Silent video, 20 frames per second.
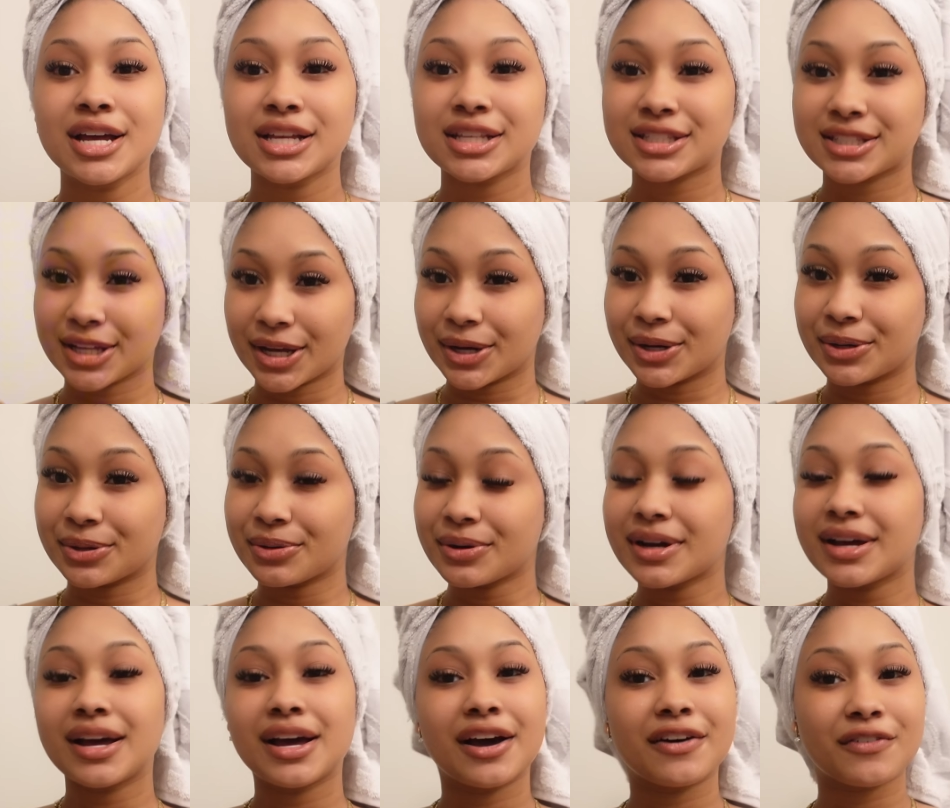
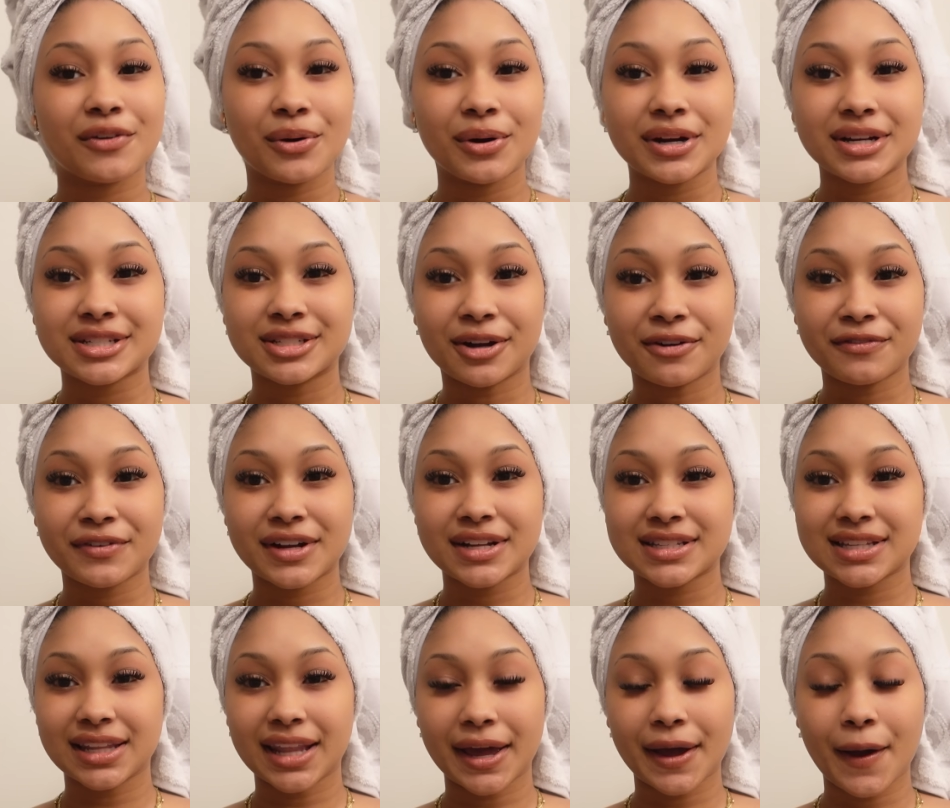So of course, don't forget
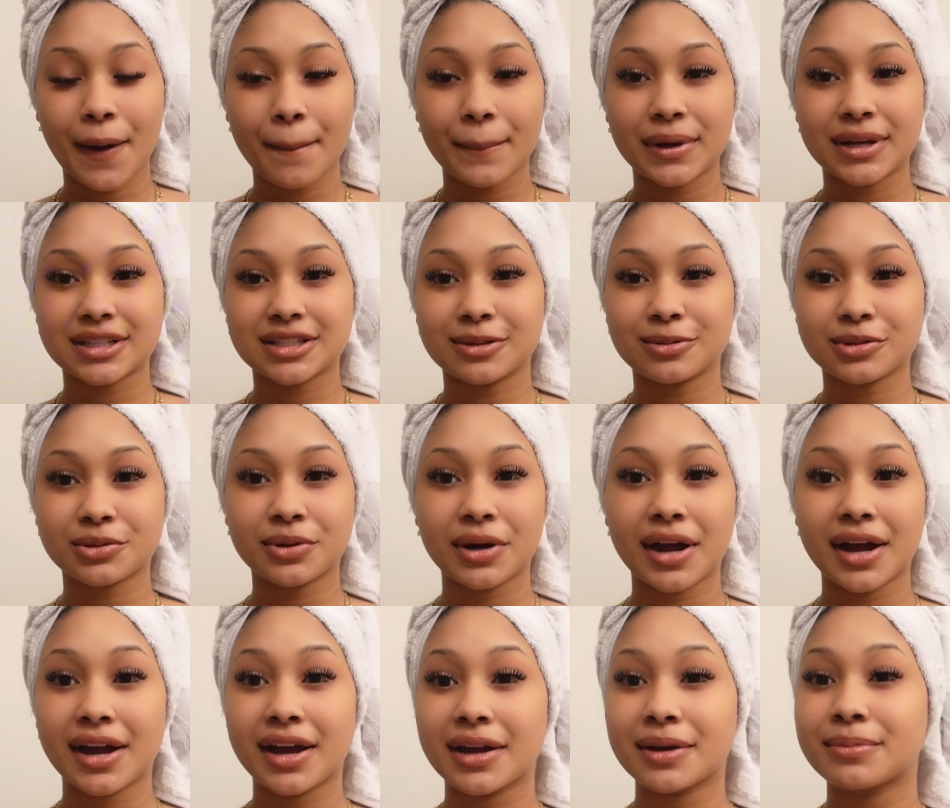to like, comment, and
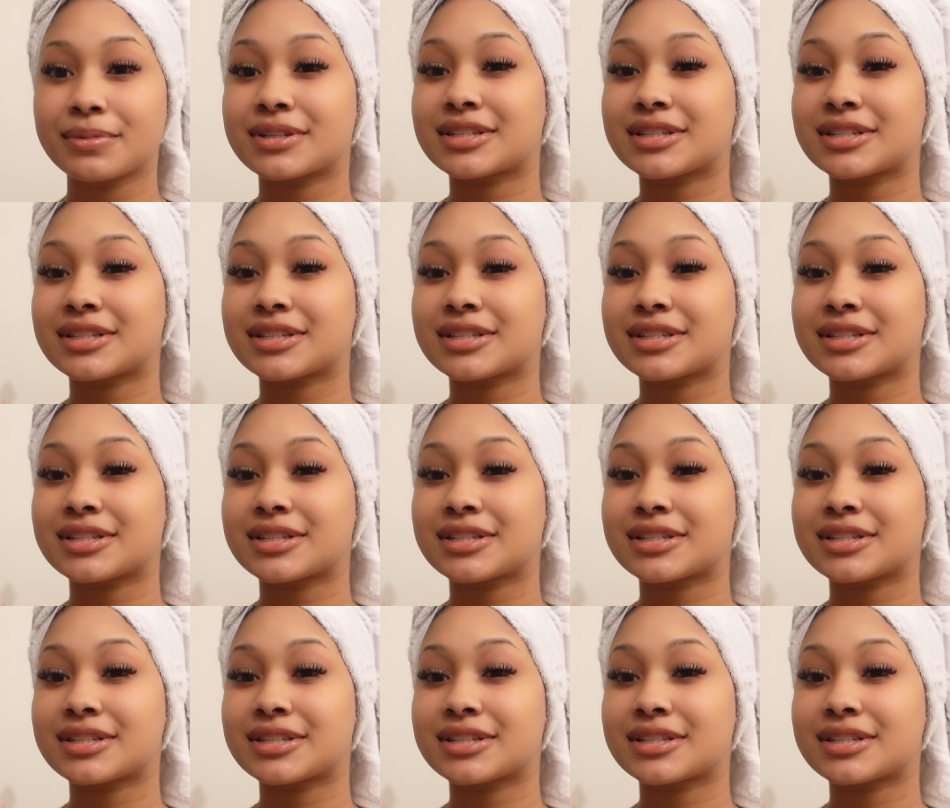subscribe.